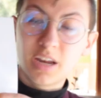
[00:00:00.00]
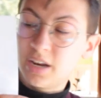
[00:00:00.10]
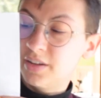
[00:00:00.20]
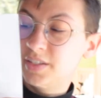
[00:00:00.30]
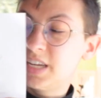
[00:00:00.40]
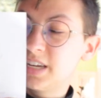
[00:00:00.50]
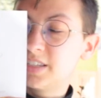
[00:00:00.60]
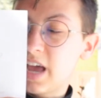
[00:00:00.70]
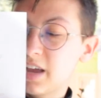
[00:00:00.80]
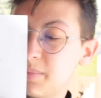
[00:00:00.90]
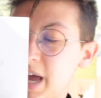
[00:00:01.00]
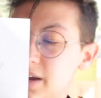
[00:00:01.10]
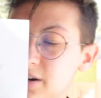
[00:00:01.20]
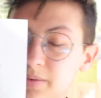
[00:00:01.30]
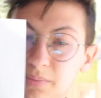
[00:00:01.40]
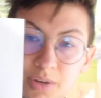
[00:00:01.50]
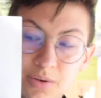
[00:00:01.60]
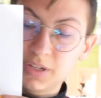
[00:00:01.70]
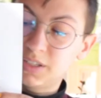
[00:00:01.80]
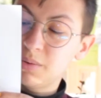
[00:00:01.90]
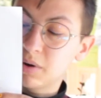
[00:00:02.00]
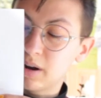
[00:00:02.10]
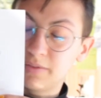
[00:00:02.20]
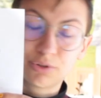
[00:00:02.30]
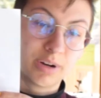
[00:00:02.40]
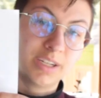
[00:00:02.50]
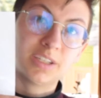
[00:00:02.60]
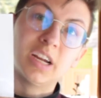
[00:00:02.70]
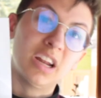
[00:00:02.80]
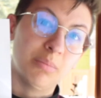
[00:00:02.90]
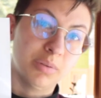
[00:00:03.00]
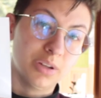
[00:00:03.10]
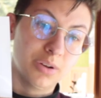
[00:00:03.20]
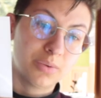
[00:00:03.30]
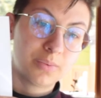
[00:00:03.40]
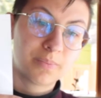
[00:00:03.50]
a zigzag pattern. You can see where I've traced it in blue.